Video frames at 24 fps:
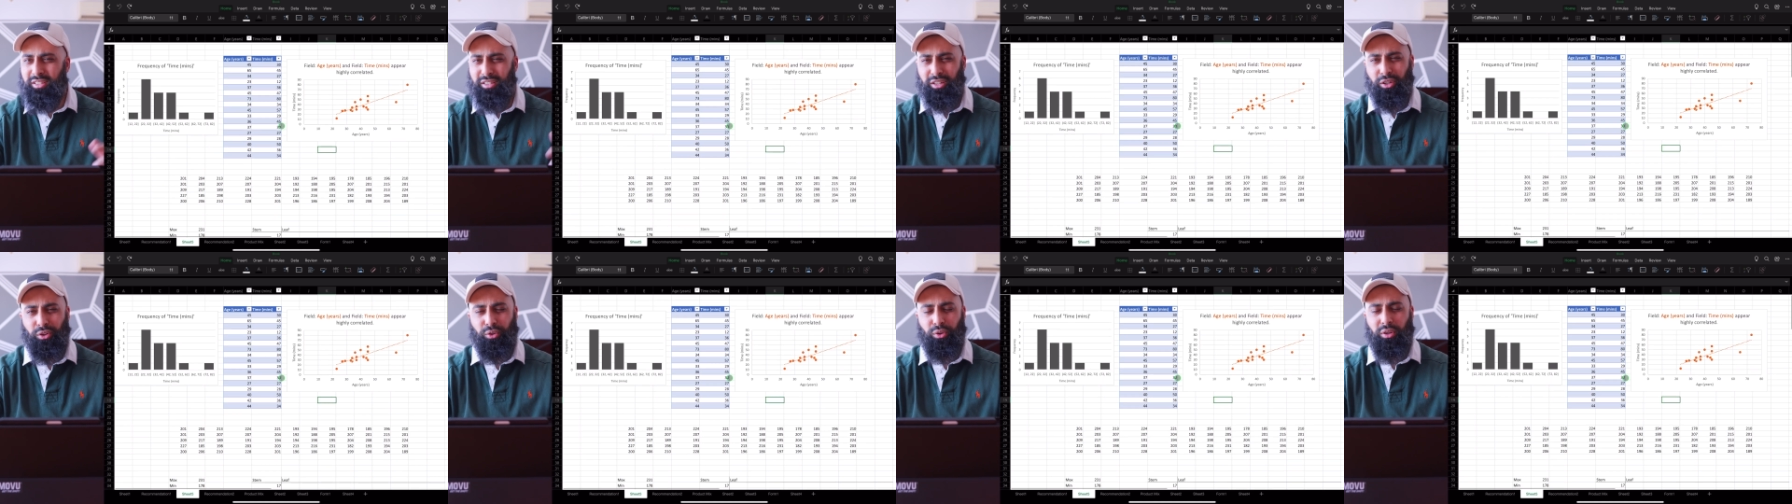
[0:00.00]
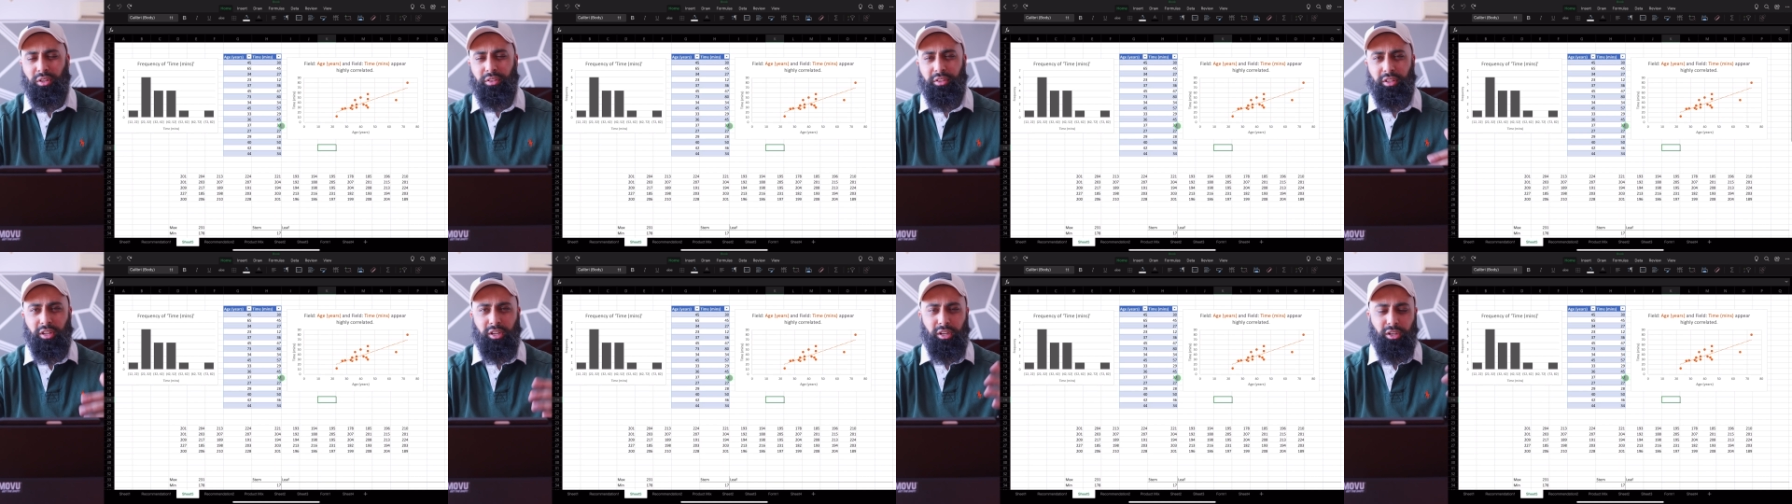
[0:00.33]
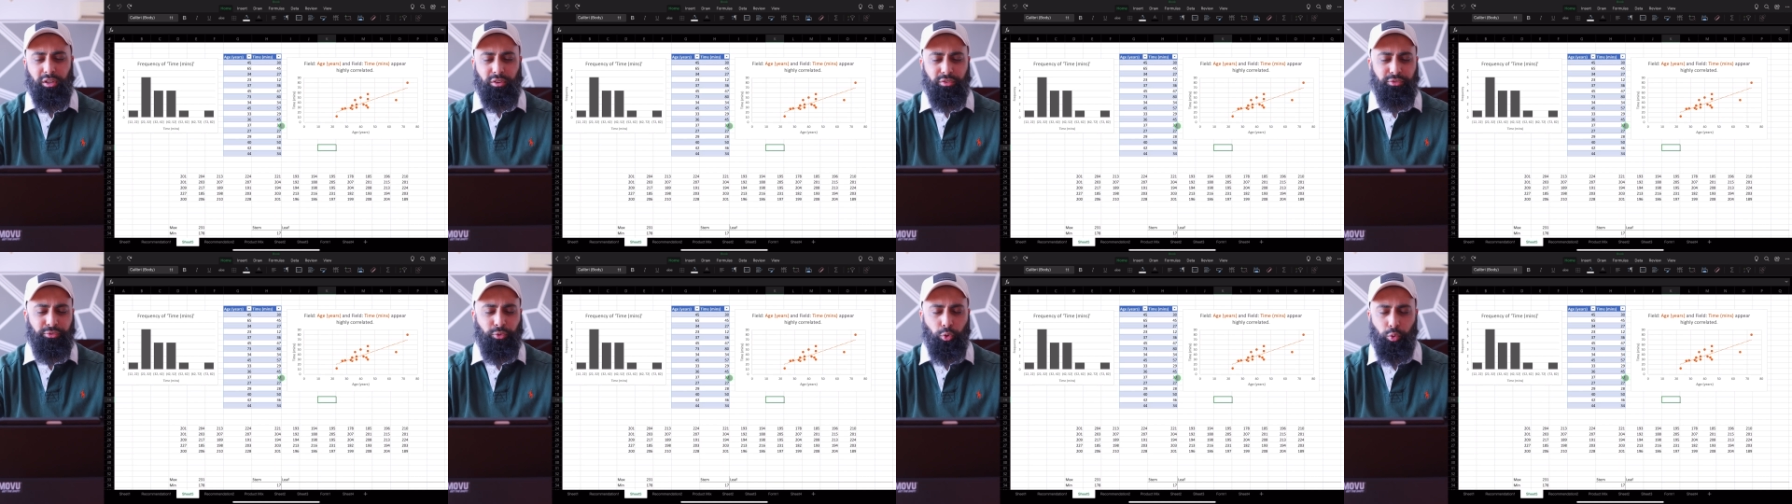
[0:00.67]
you know,
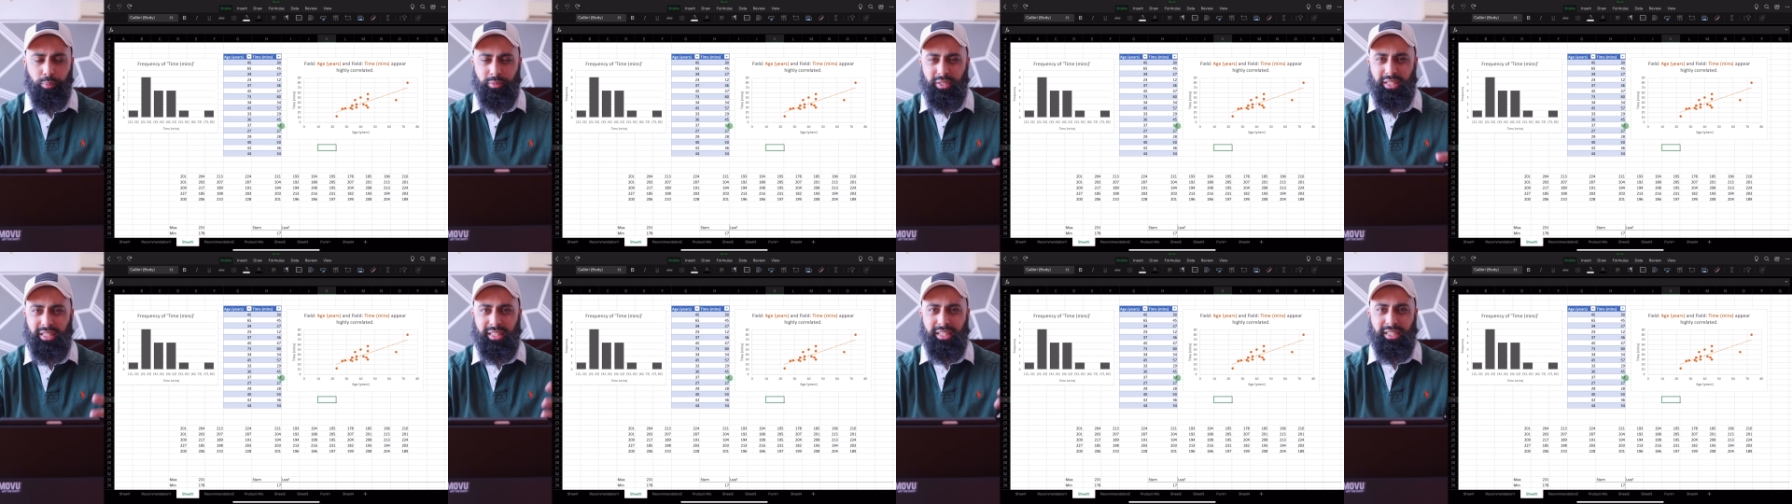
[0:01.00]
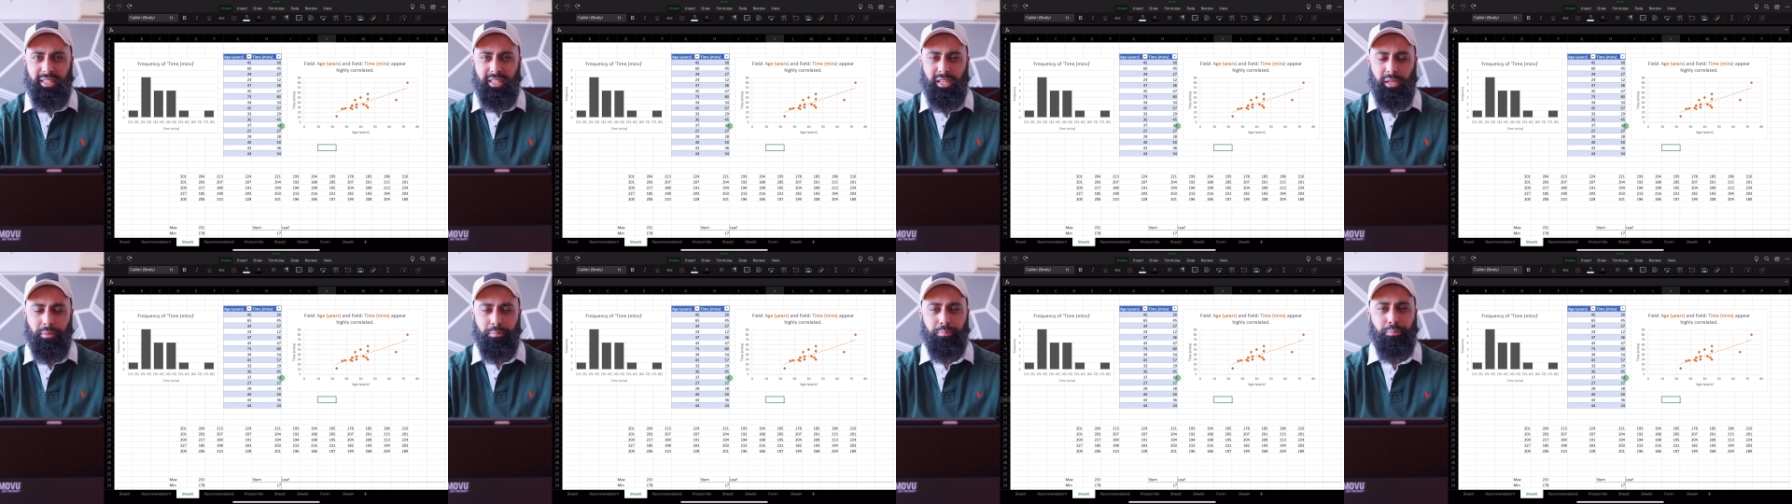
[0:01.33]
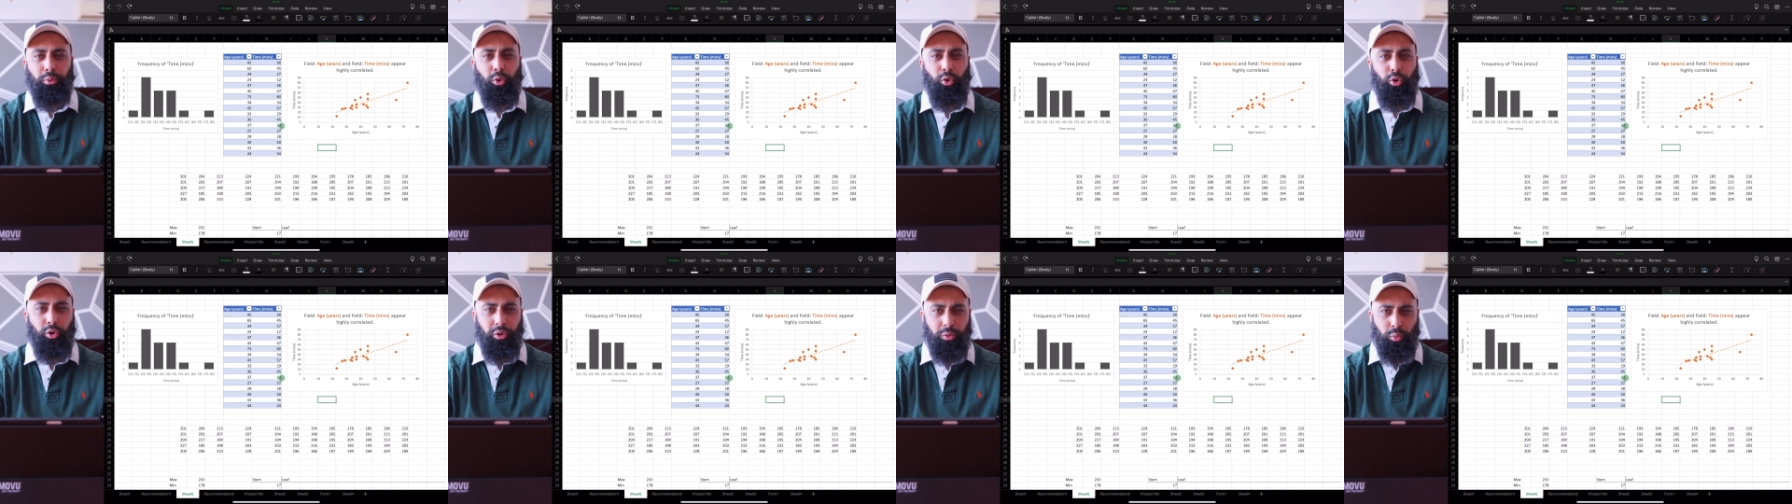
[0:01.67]
the formulae
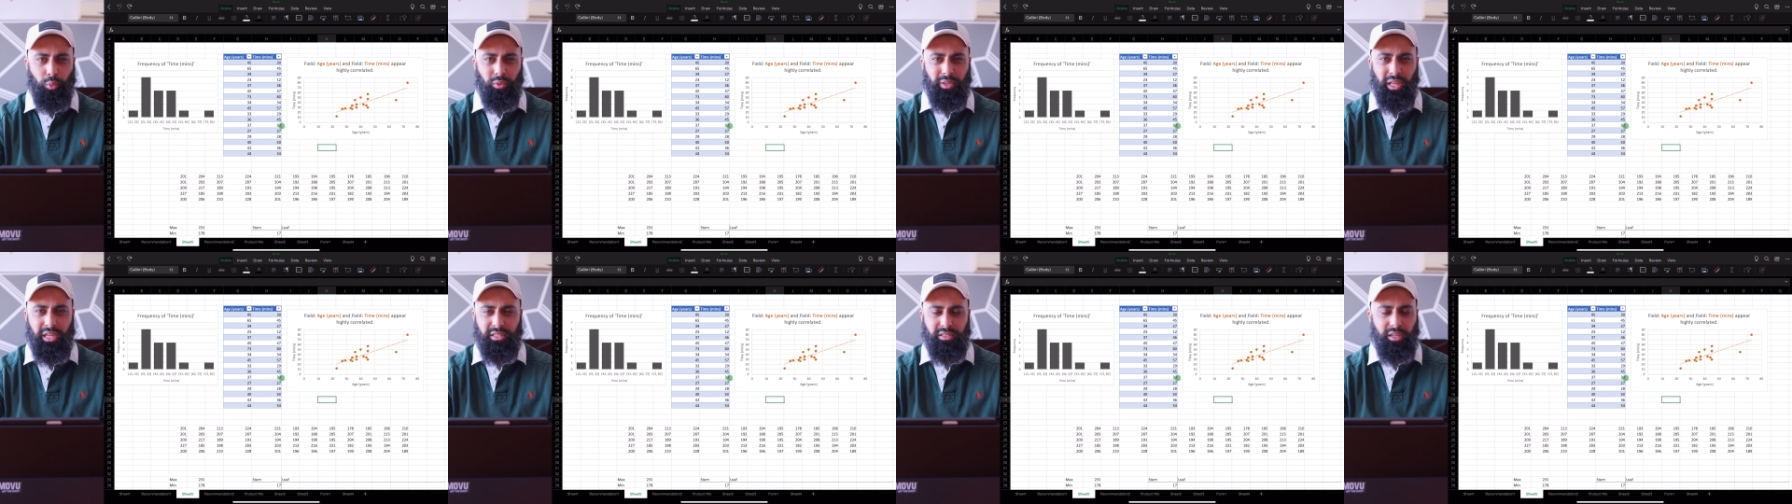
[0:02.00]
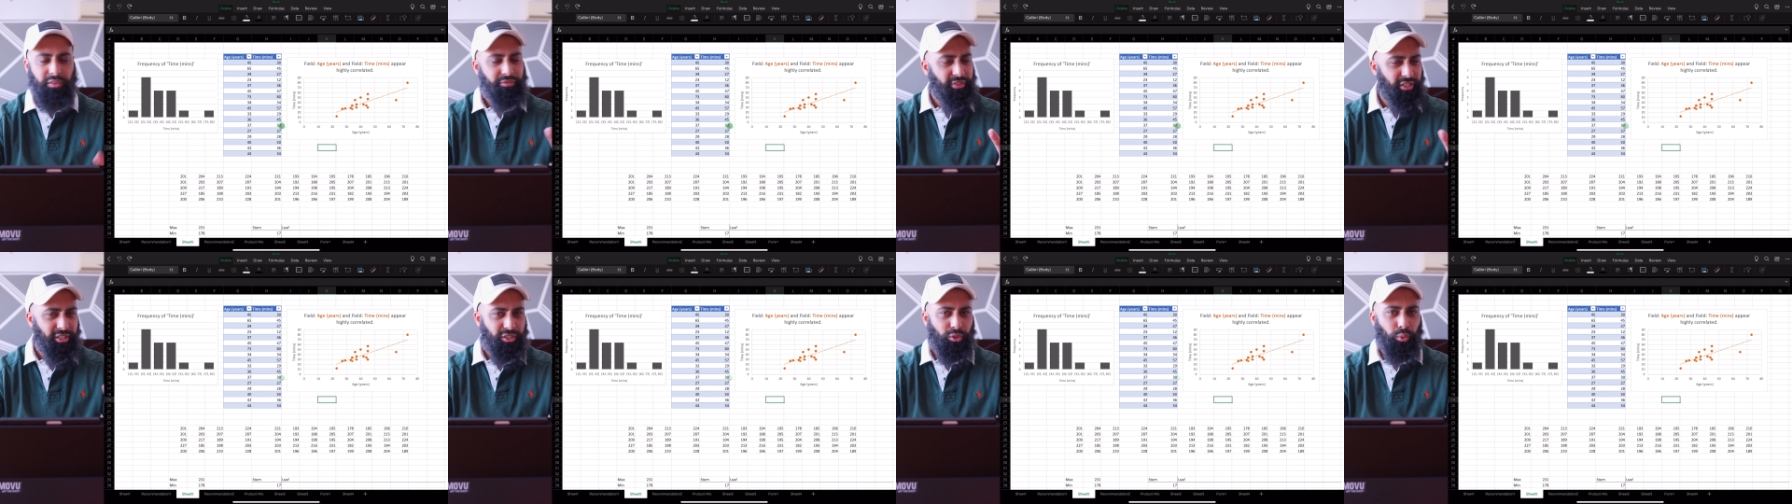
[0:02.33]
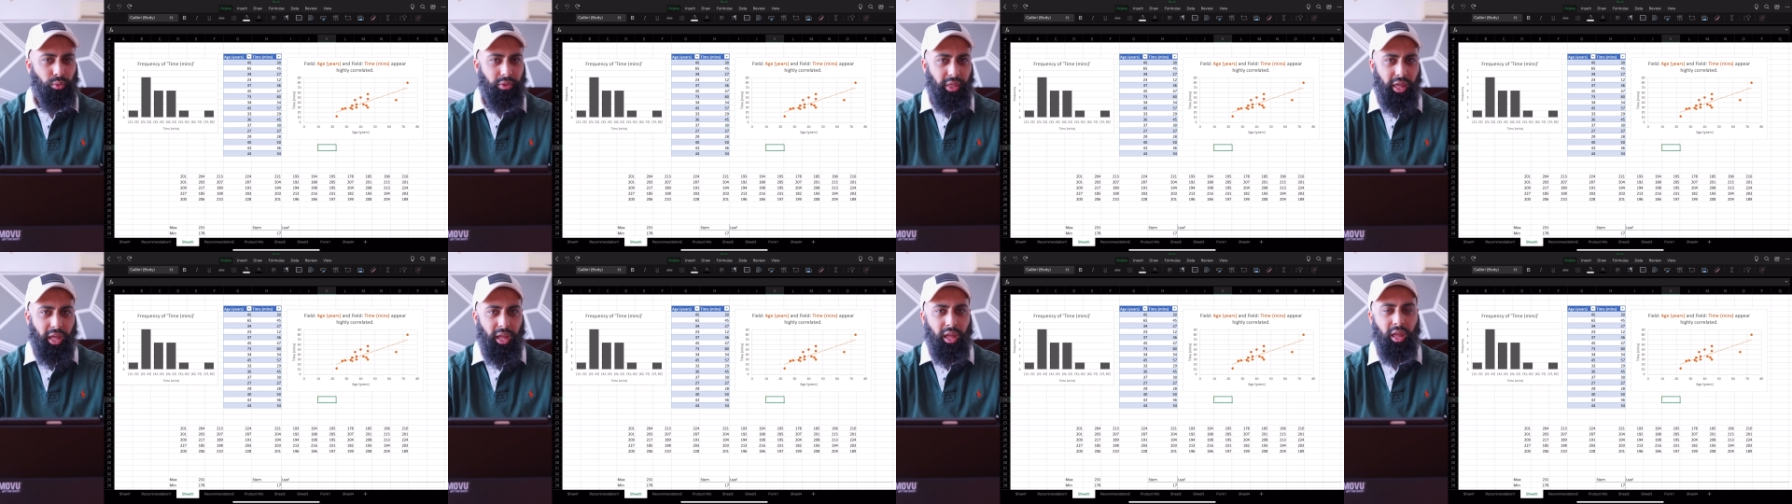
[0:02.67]
import and all that stuff is
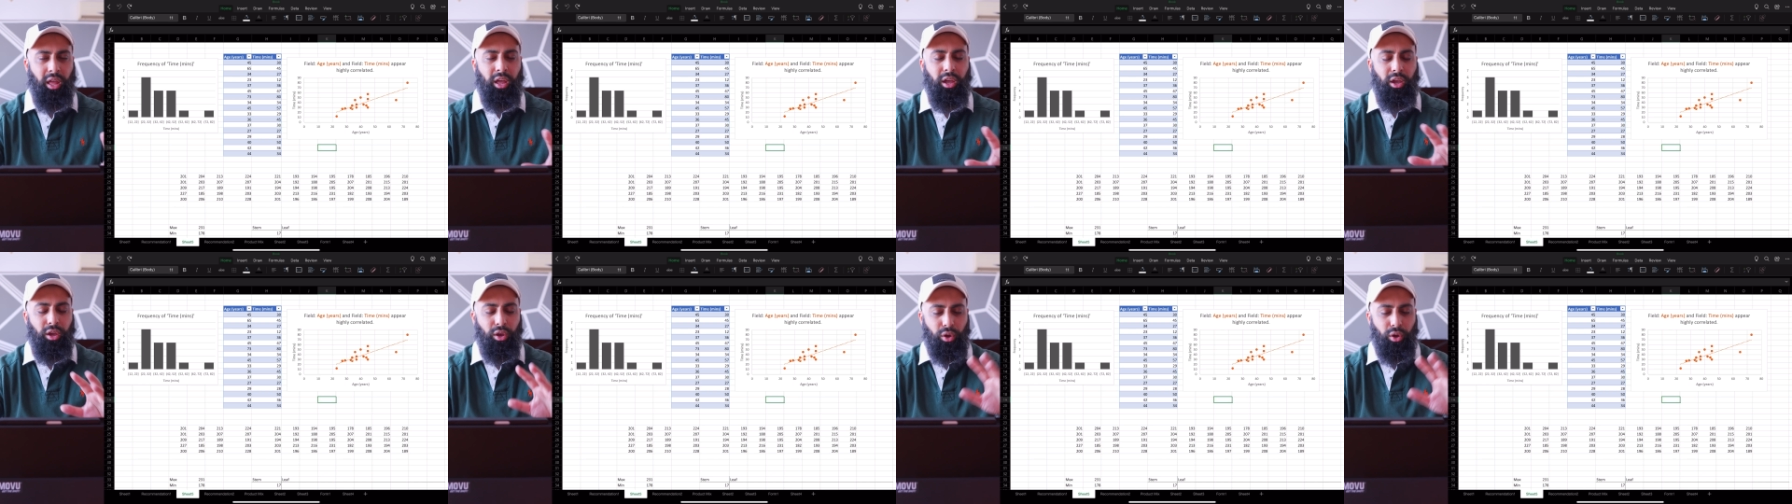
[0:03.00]
still there.